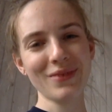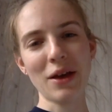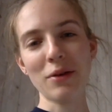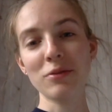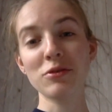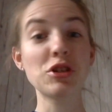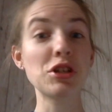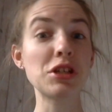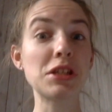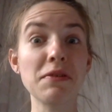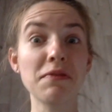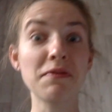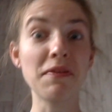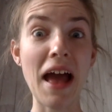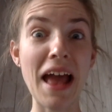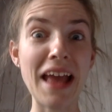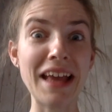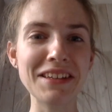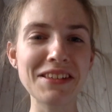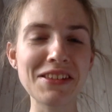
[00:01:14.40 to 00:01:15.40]
It was just a
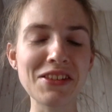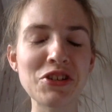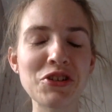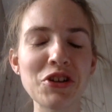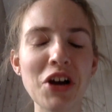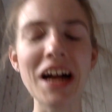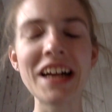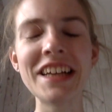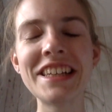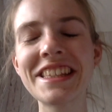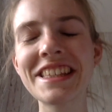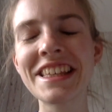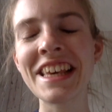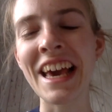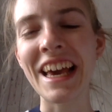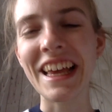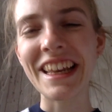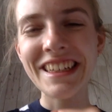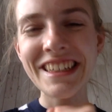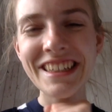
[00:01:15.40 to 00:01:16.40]
phase, the dry
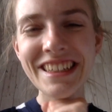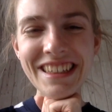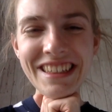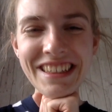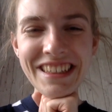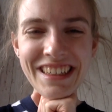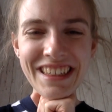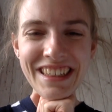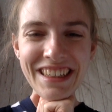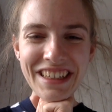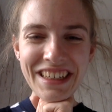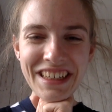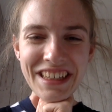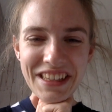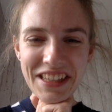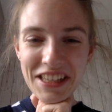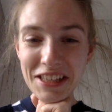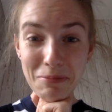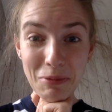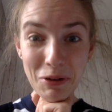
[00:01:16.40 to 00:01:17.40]
skin.
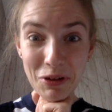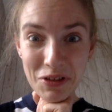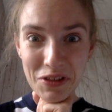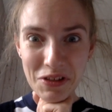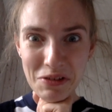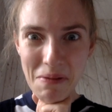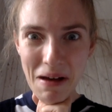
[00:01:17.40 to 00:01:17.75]
The spots are